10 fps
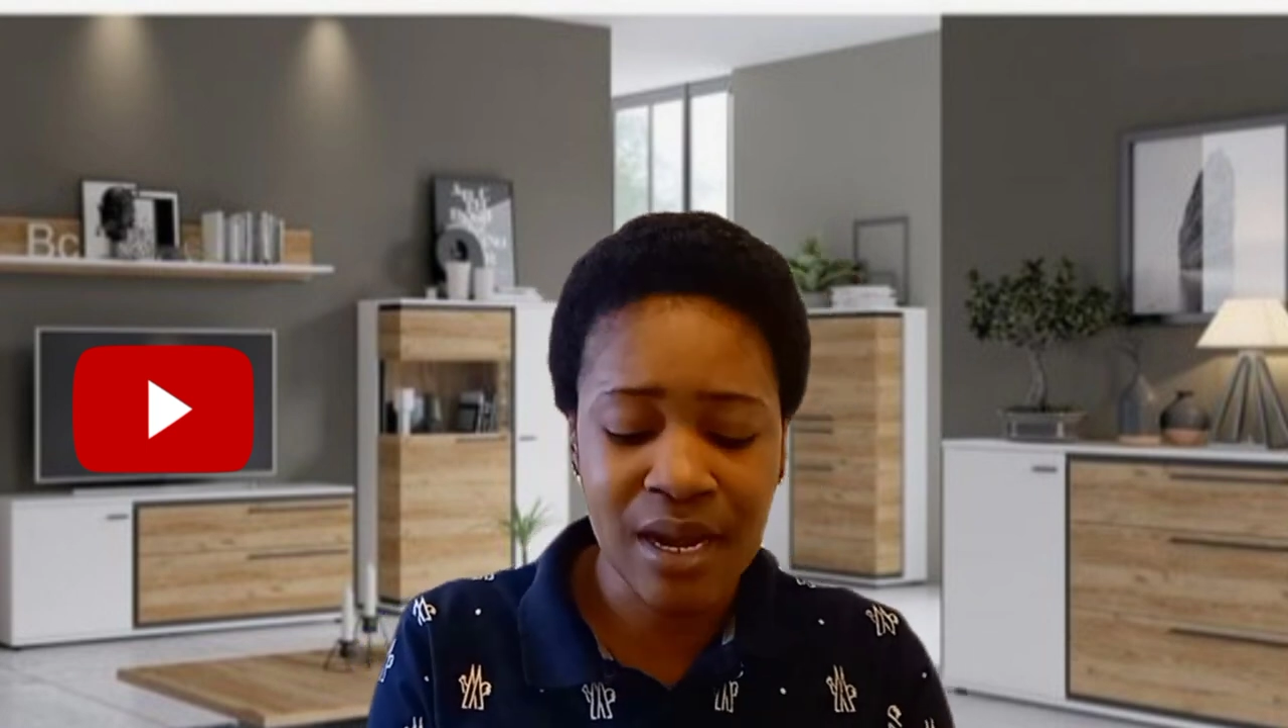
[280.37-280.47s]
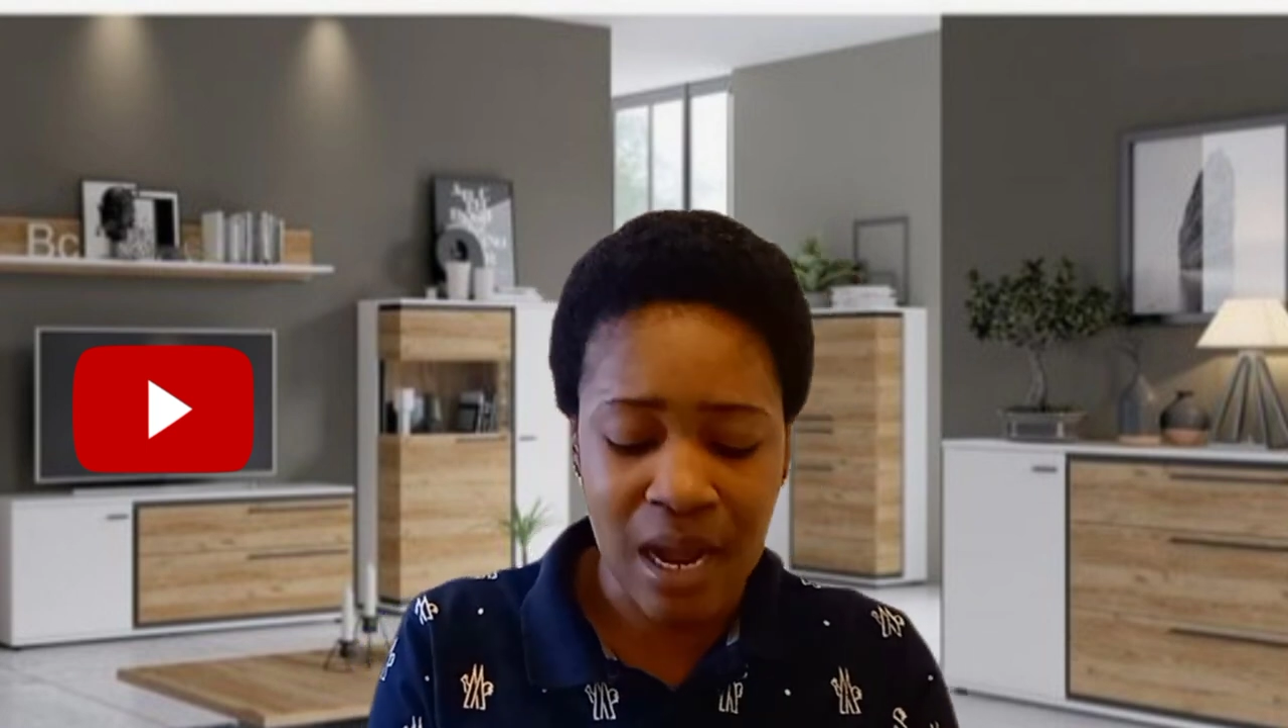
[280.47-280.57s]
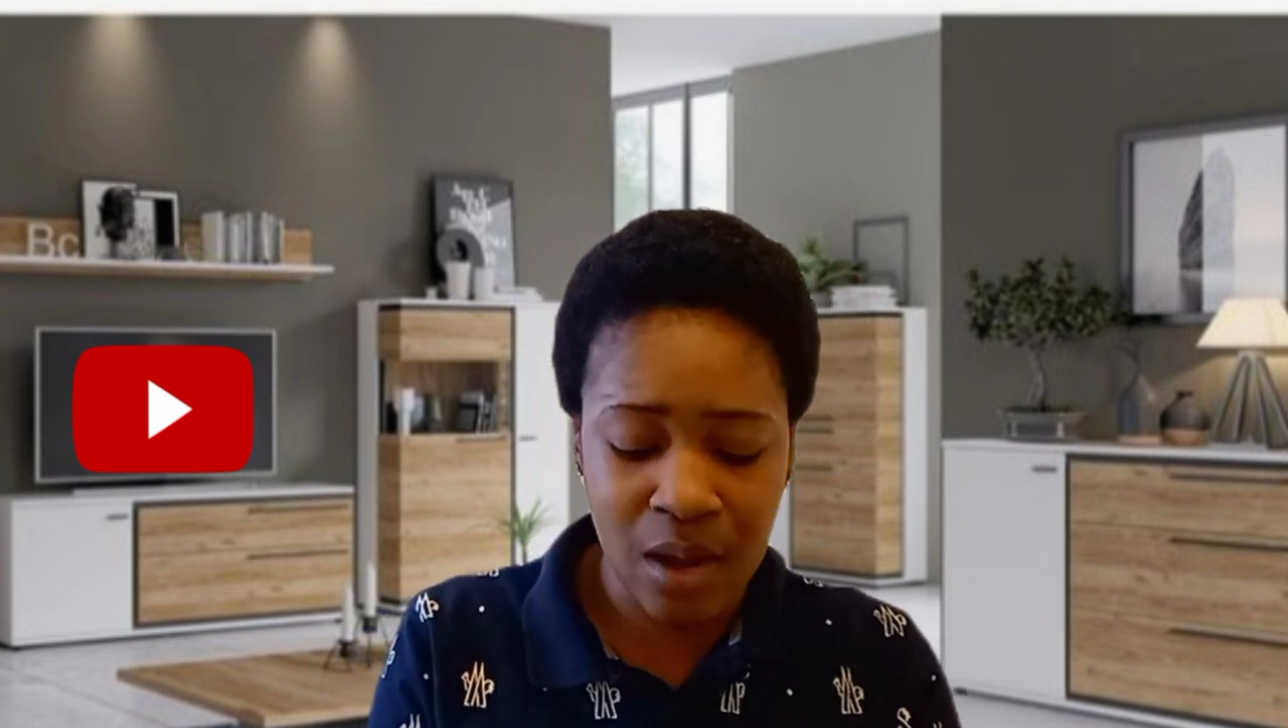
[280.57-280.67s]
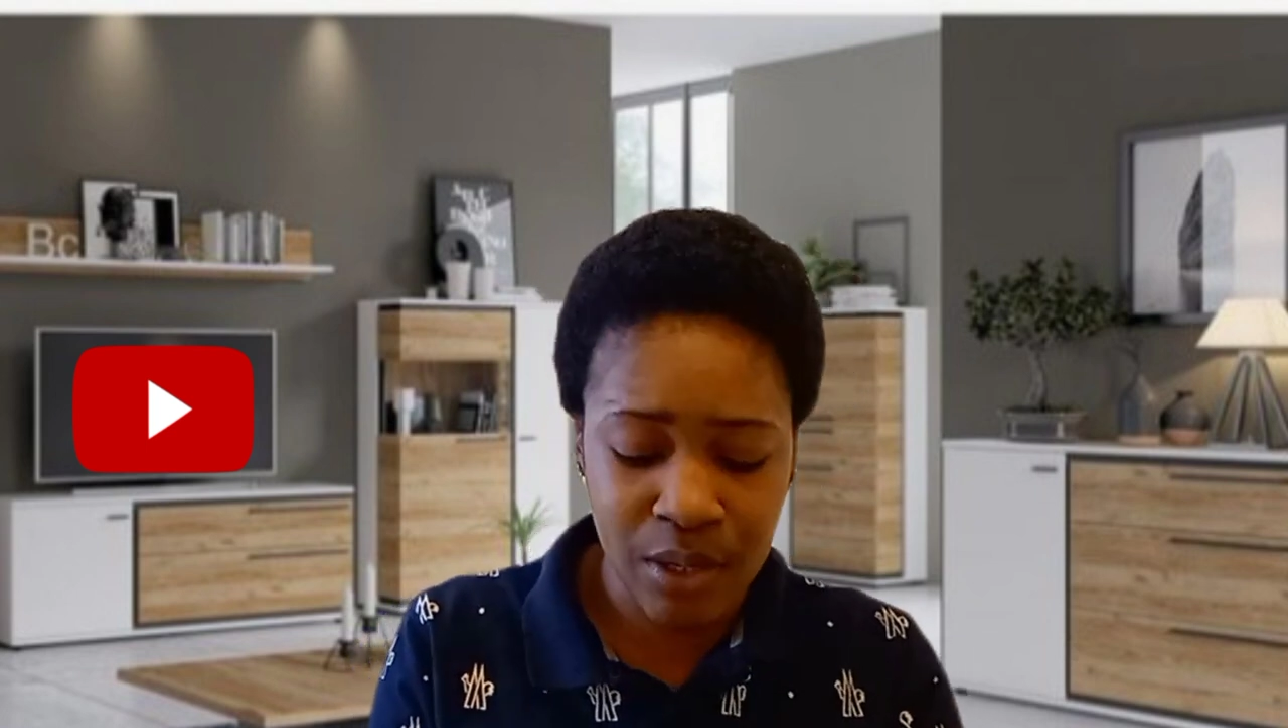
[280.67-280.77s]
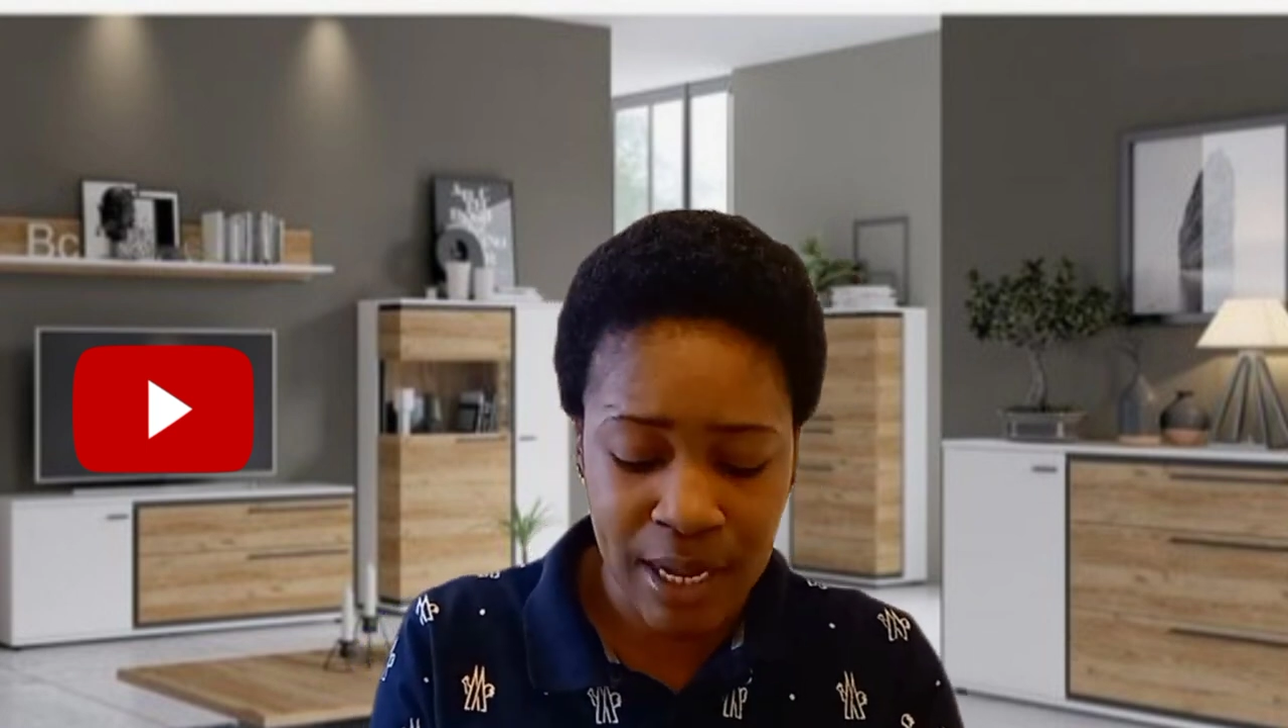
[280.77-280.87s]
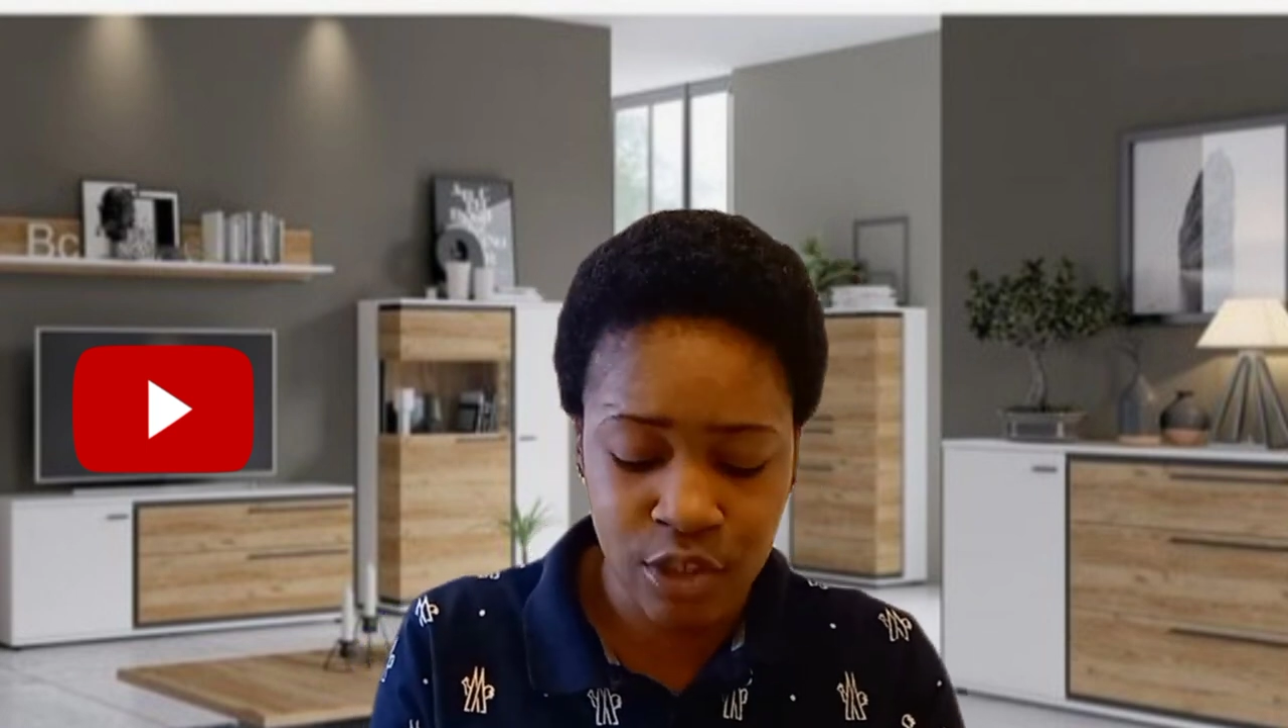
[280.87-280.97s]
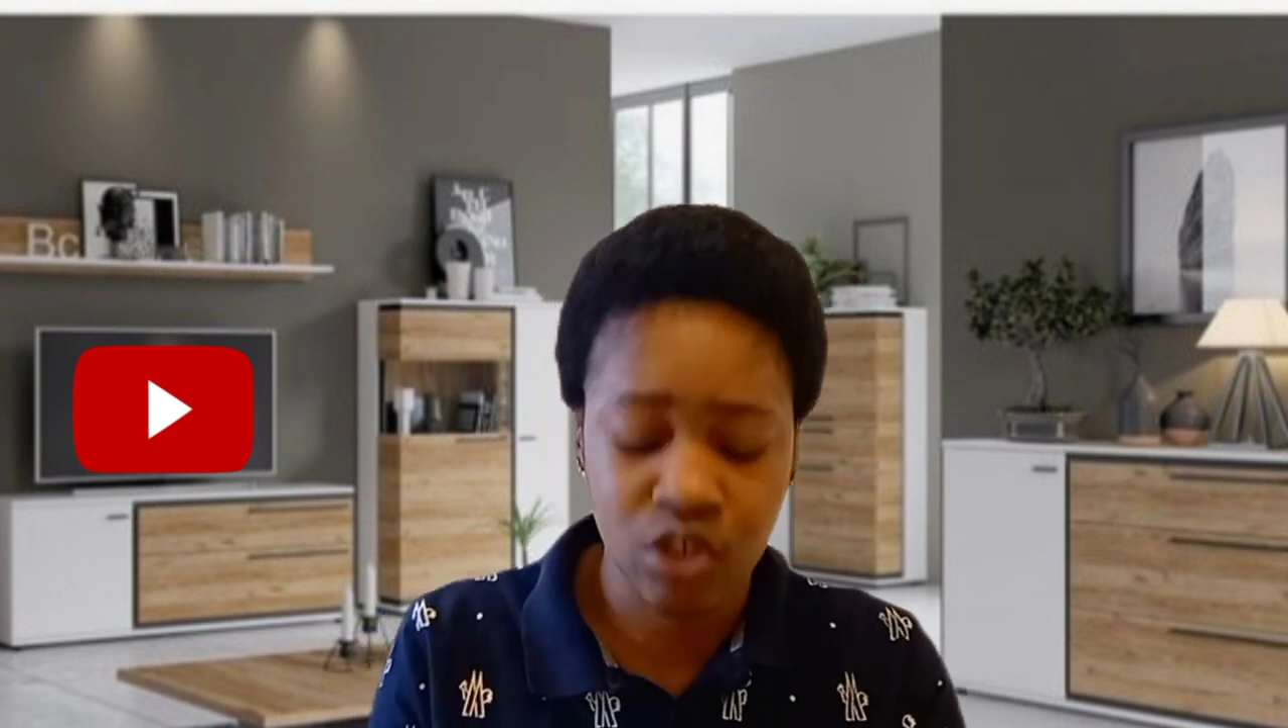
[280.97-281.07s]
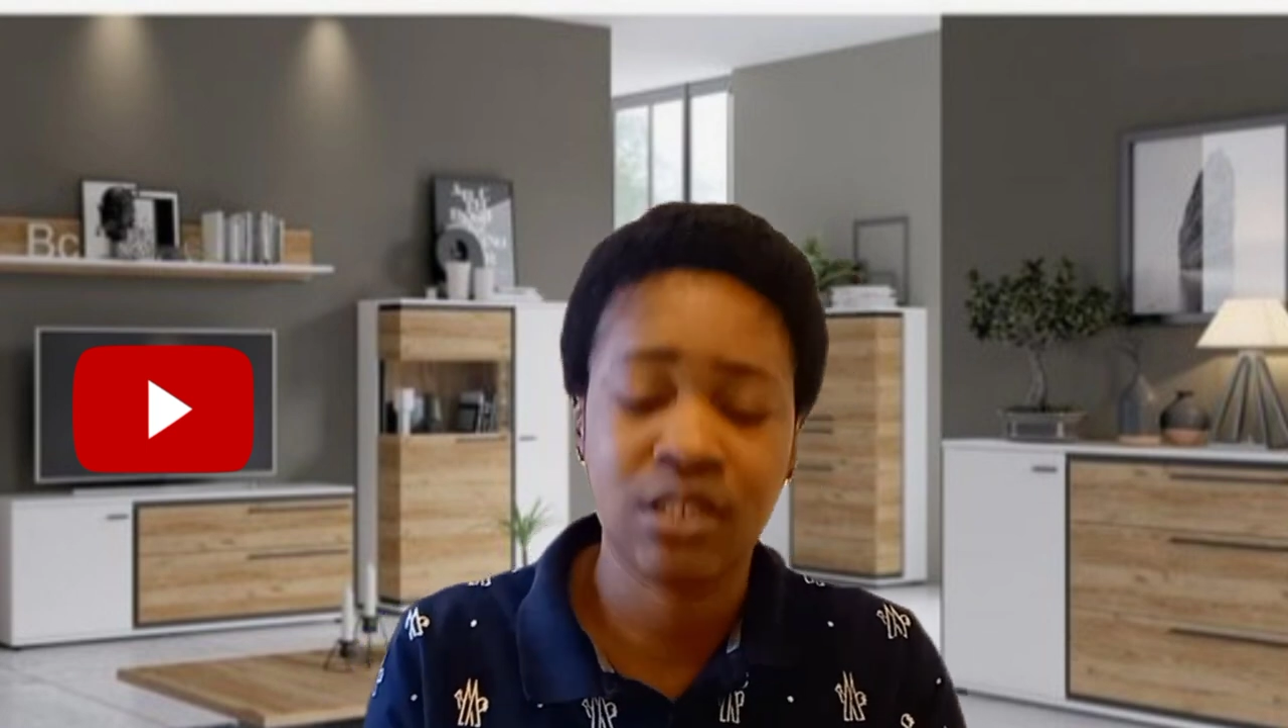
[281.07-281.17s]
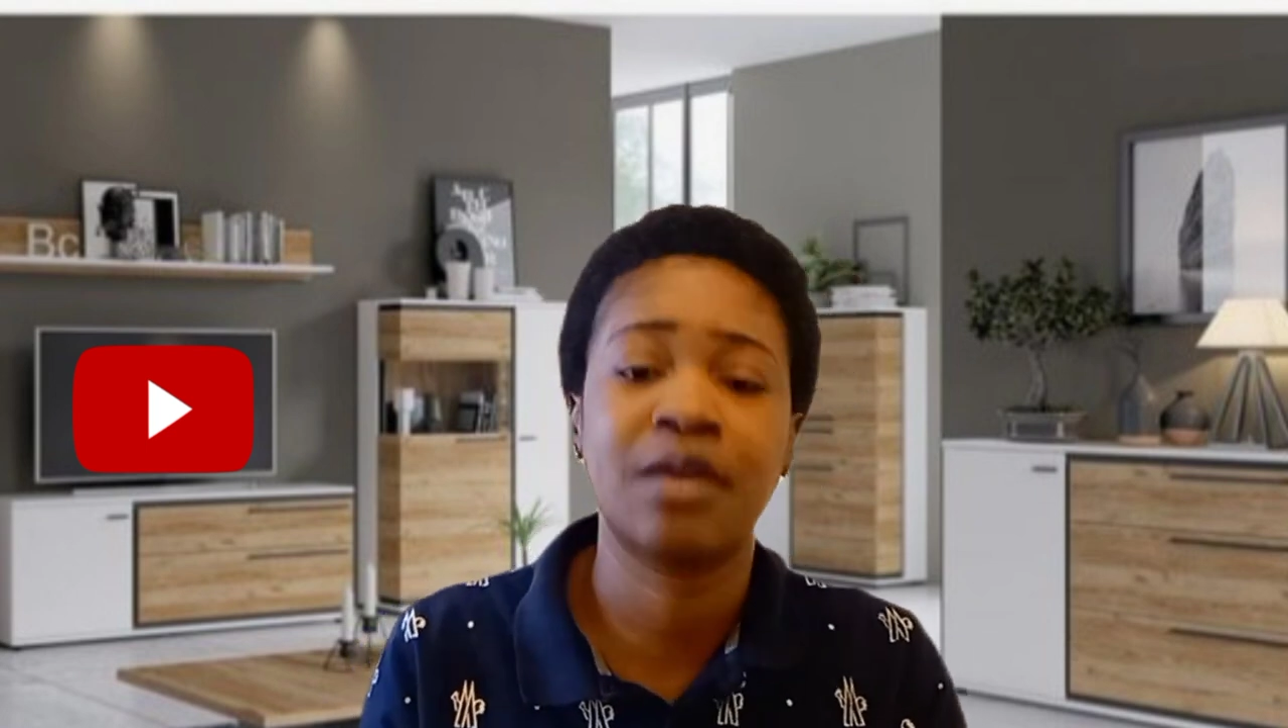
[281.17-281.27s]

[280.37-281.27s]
I just